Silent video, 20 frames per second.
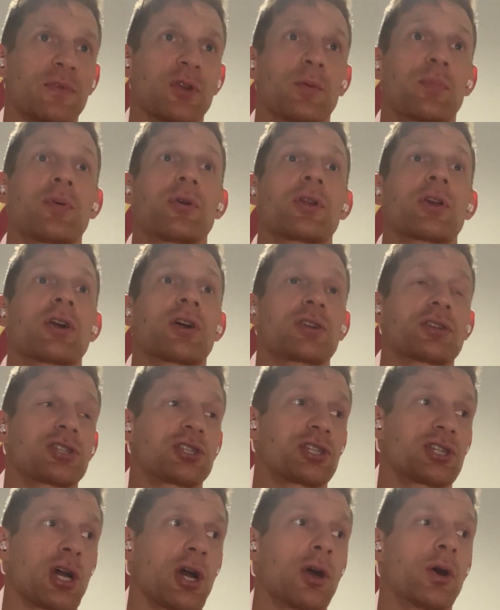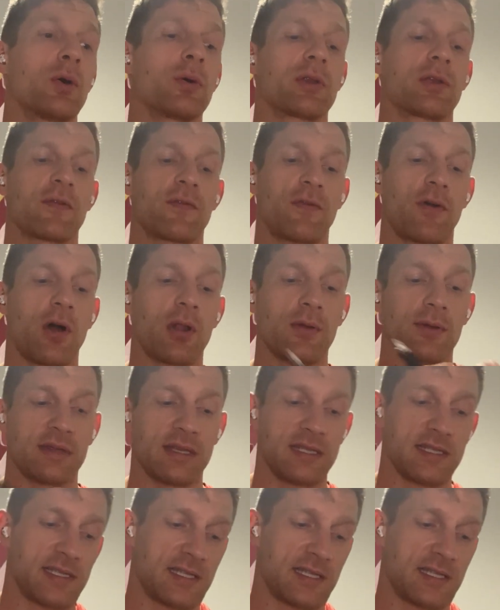you're putting on a show, and you're following these